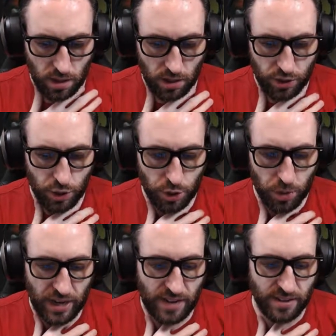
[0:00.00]
Do you do a
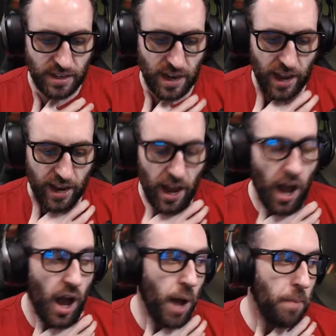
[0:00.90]
Destiny night?
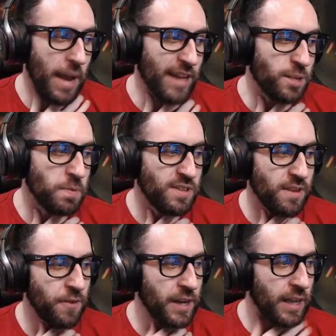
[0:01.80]
Not
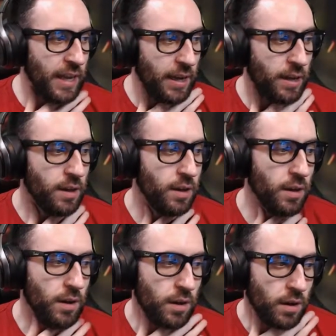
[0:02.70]
specifically,
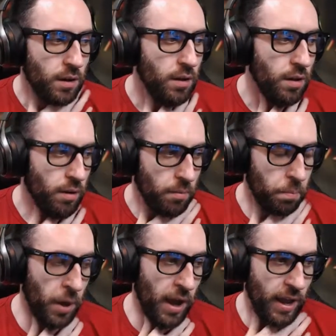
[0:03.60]

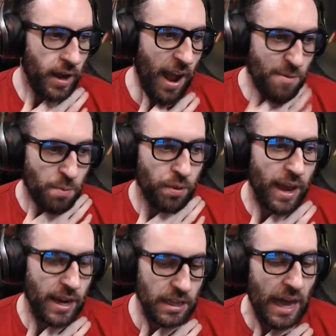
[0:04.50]
but I've been
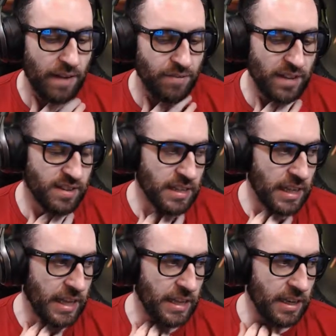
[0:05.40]
playing a lot of Destiny
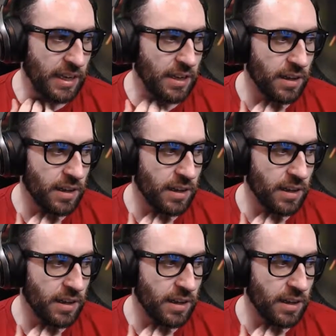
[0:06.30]
lately.